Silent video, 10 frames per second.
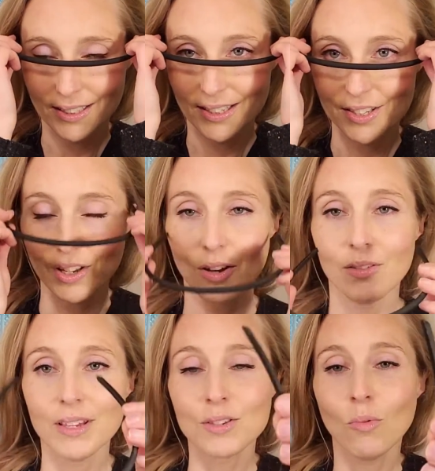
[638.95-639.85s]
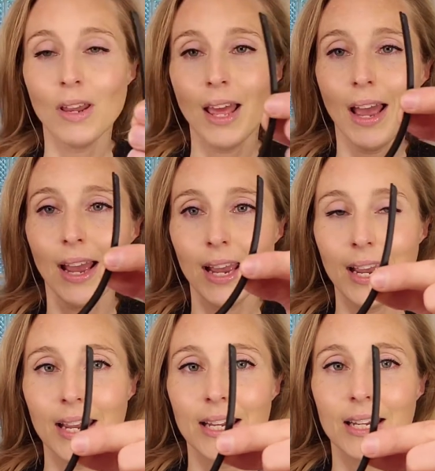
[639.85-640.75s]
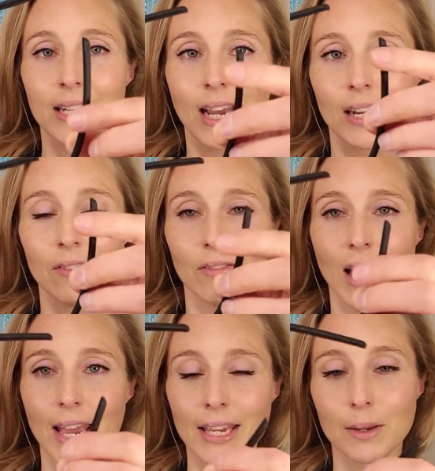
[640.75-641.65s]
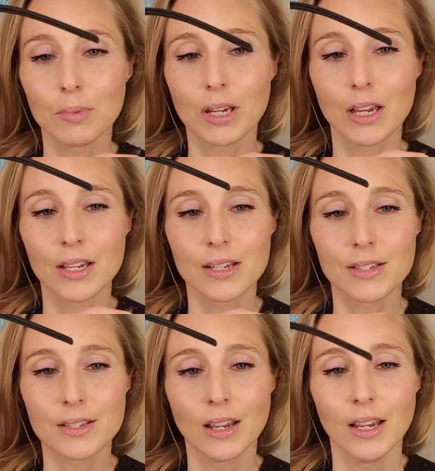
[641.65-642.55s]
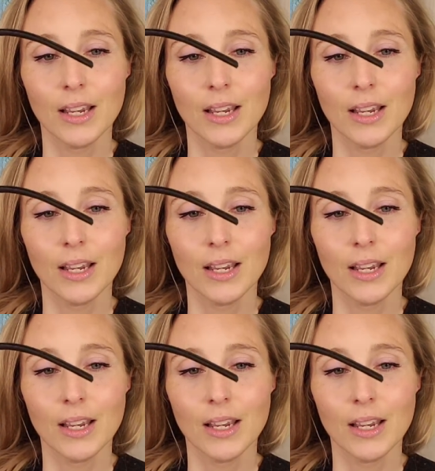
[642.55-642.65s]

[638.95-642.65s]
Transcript: So this one I kind of like because